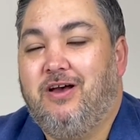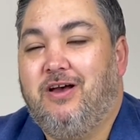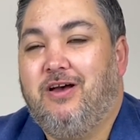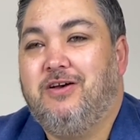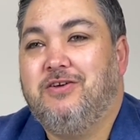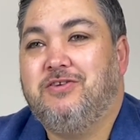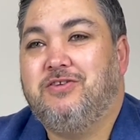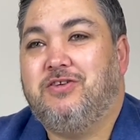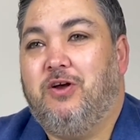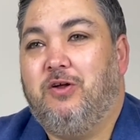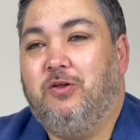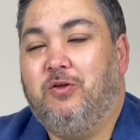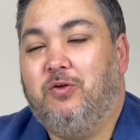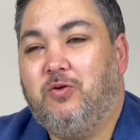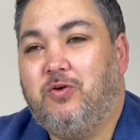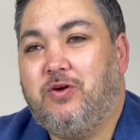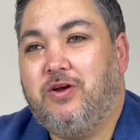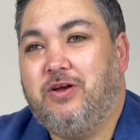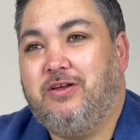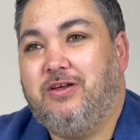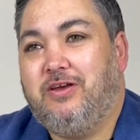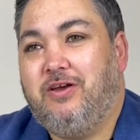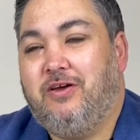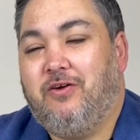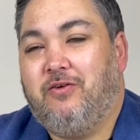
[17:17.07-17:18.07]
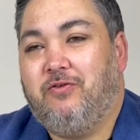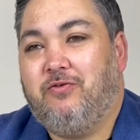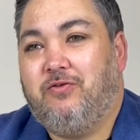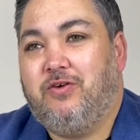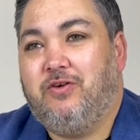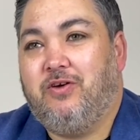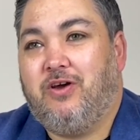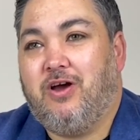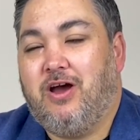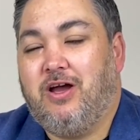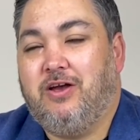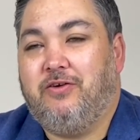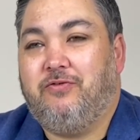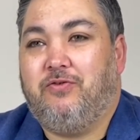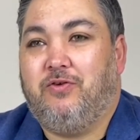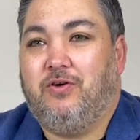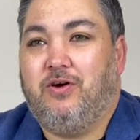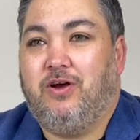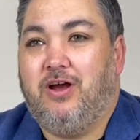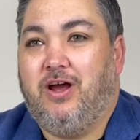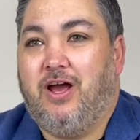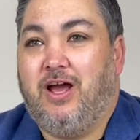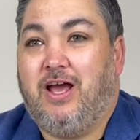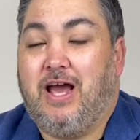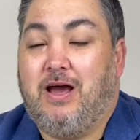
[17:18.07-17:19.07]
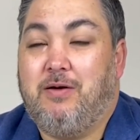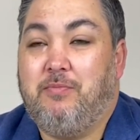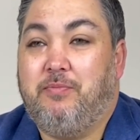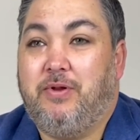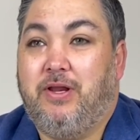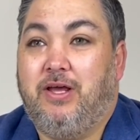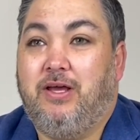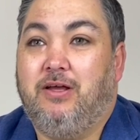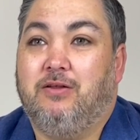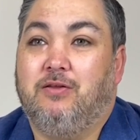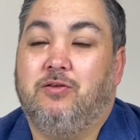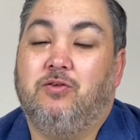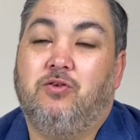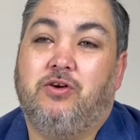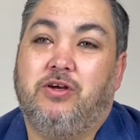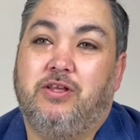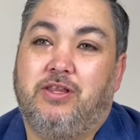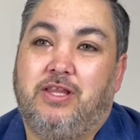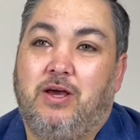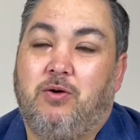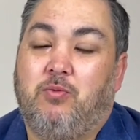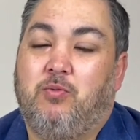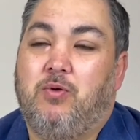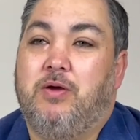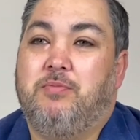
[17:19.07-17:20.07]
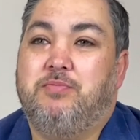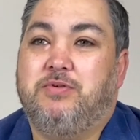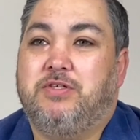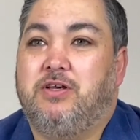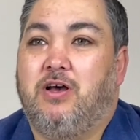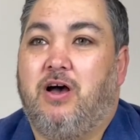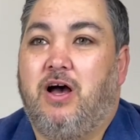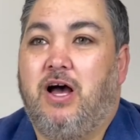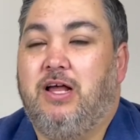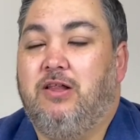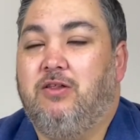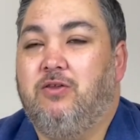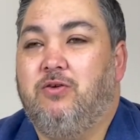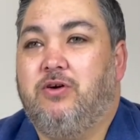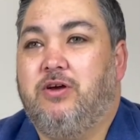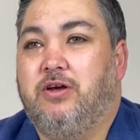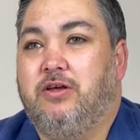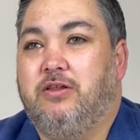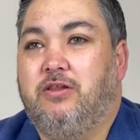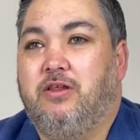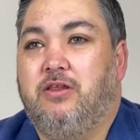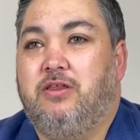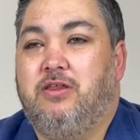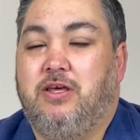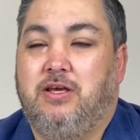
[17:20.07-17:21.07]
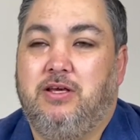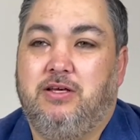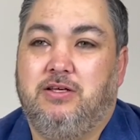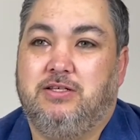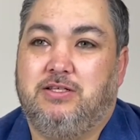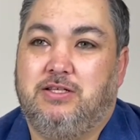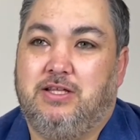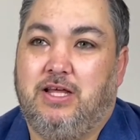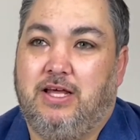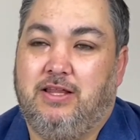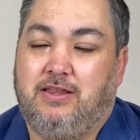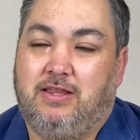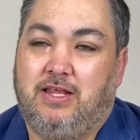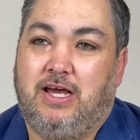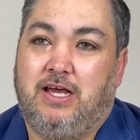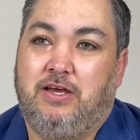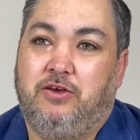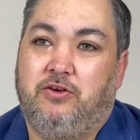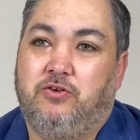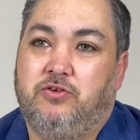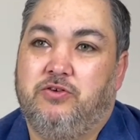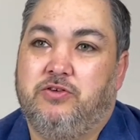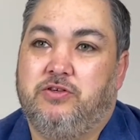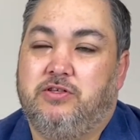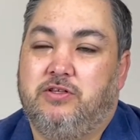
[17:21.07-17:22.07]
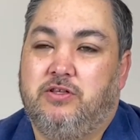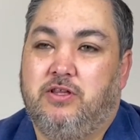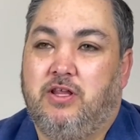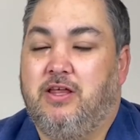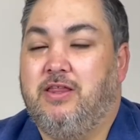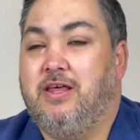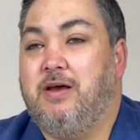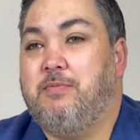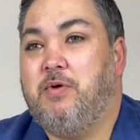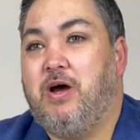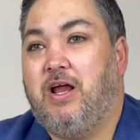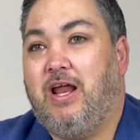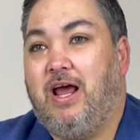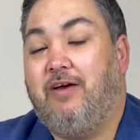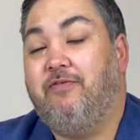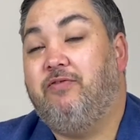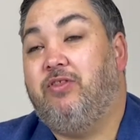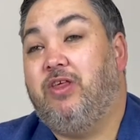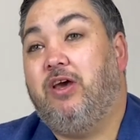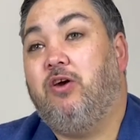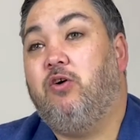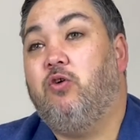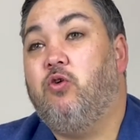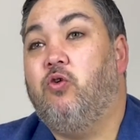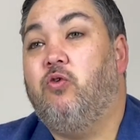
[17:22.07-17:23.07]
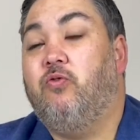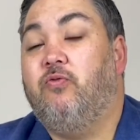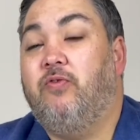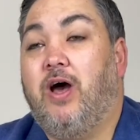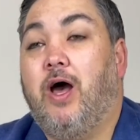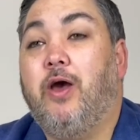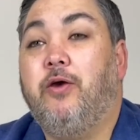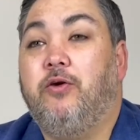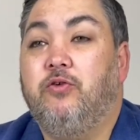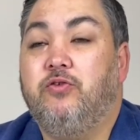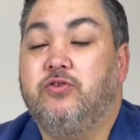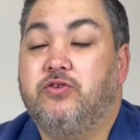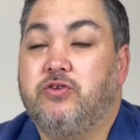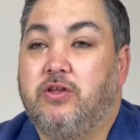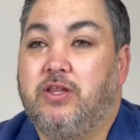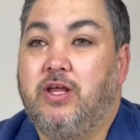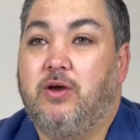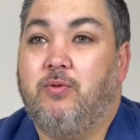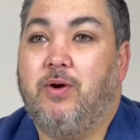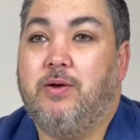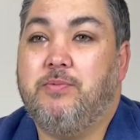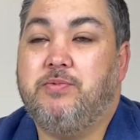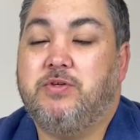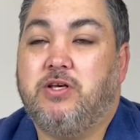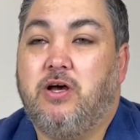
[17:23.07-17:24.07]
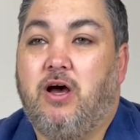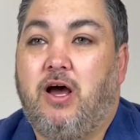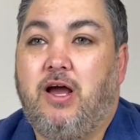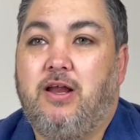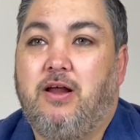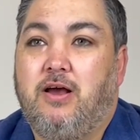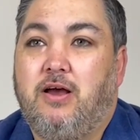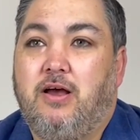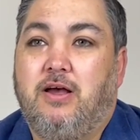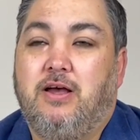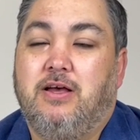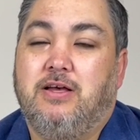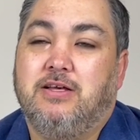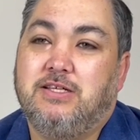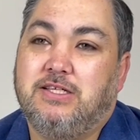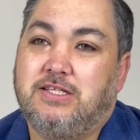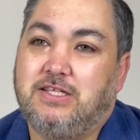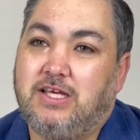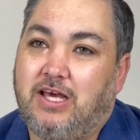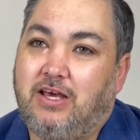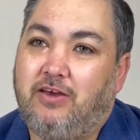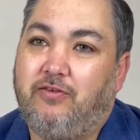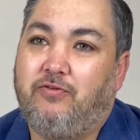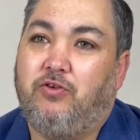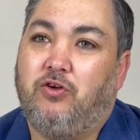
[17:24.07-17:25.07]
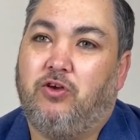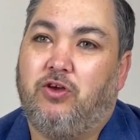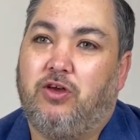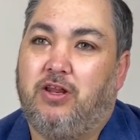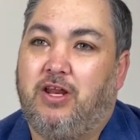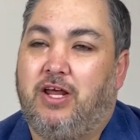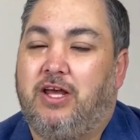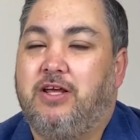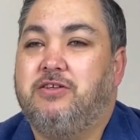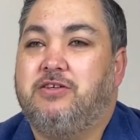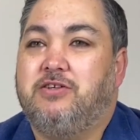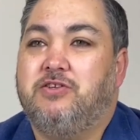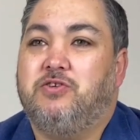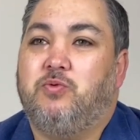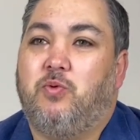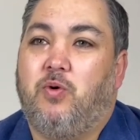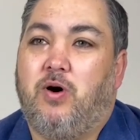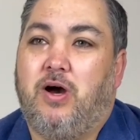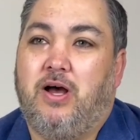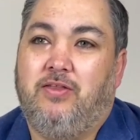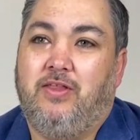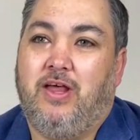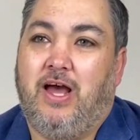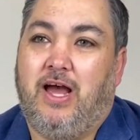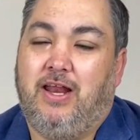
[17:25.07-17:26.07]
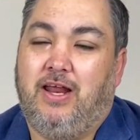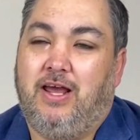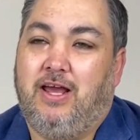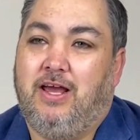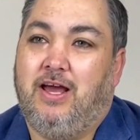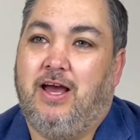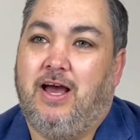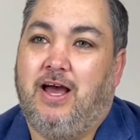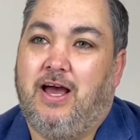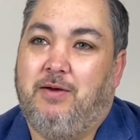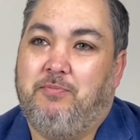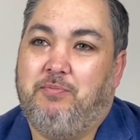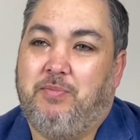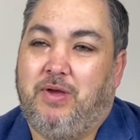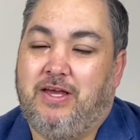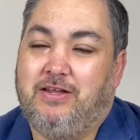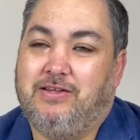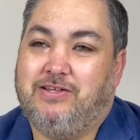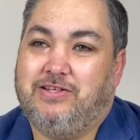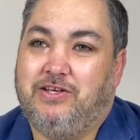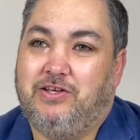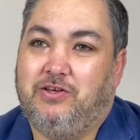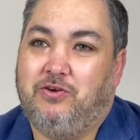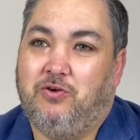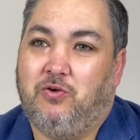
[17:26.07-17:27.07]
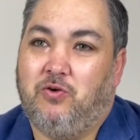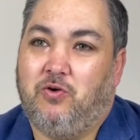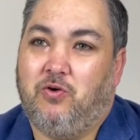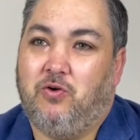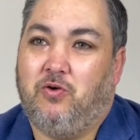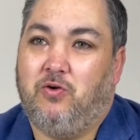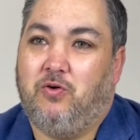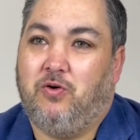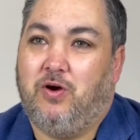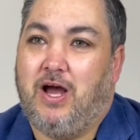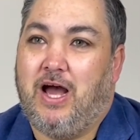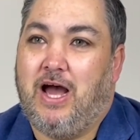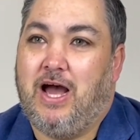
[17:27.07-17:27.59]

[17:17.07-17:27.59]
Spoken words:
So look at you, if you're going for a company, look at their website, look at the things that they use. They might have their core values on their website. See if you can intertwine that into your